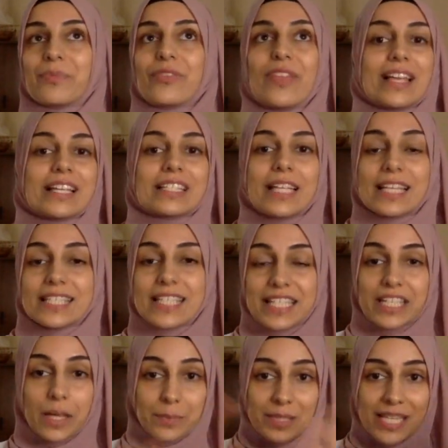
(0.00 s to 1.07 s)
things like
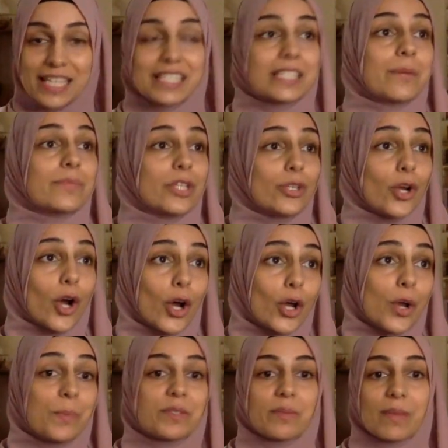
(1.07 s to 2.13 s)
setting up systems in your
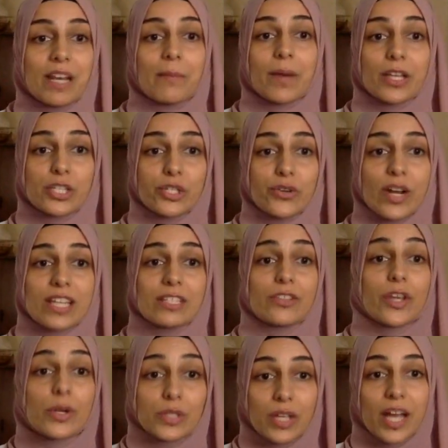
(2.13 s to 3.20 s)
home to minimize stress, and
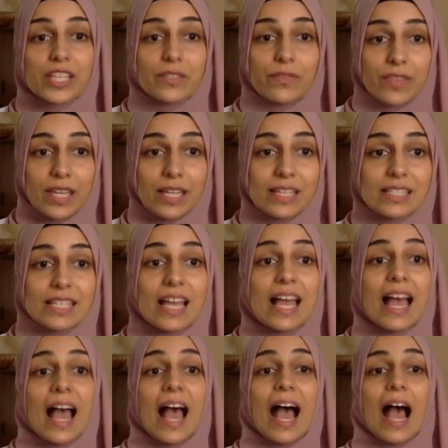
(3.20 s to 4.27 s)
those kinds of things.
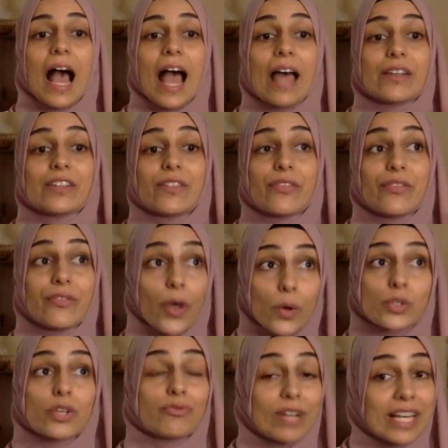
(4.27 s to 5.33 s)
And
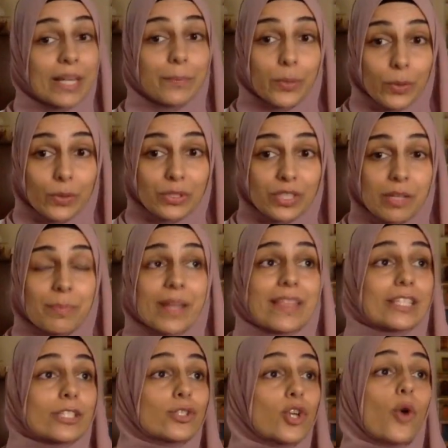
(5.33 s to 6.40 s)
those are really important, but
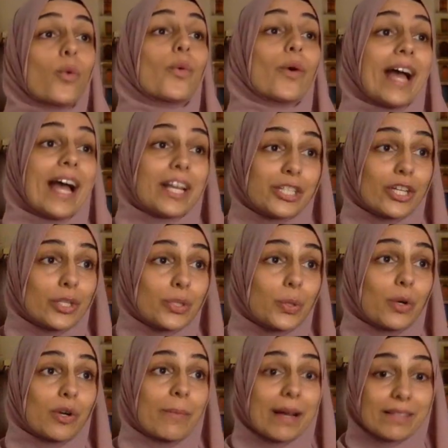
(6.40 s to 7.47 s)
that's not what we're actually going to
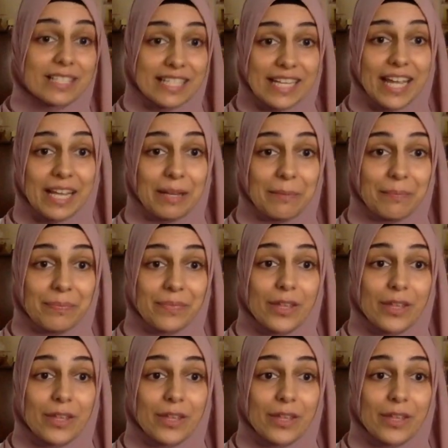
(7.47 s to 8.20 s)
talk about today.